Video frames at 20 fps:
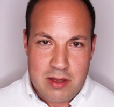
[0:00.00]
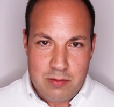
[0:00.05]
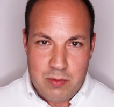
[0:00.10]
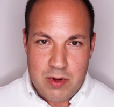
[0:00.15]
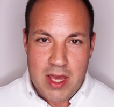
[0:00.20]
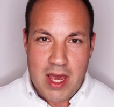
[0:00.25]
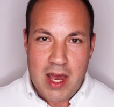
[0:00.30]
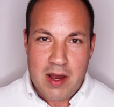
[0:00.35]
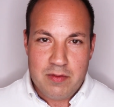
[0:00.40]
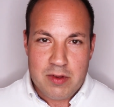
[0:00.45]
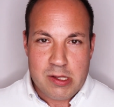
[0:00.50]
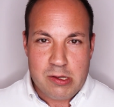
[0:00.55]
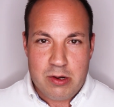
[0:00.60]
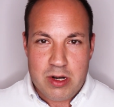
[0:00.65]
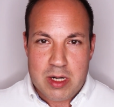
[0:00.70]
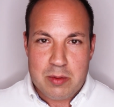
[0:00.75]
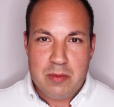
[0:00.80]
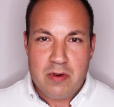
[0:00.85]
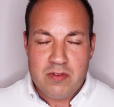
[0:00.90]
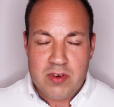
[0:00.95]
we have a
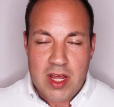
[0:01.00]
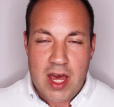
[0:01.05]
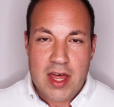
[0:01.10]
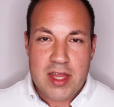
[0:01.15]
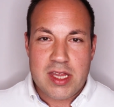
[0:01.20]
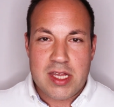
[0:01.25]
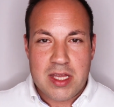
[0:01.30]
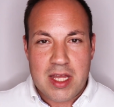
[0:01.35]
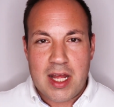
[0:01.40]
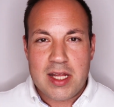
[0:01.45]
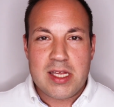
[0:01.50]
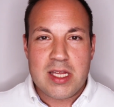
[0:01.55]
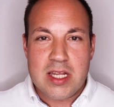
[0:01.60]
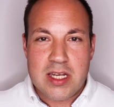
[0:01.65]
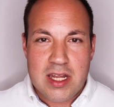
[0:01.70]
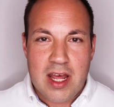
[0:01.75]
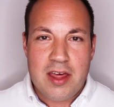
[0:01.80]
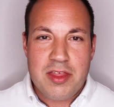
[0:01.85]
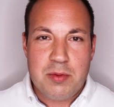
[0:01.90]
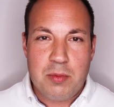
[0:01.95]
certain number of deaths, and that's the
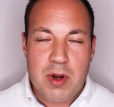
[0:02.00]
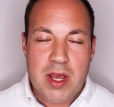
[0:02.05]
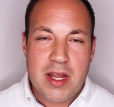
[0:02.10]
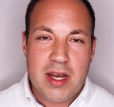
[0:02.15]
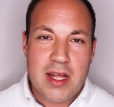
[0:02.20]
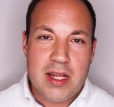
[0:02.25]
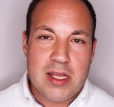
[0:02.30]
death rate.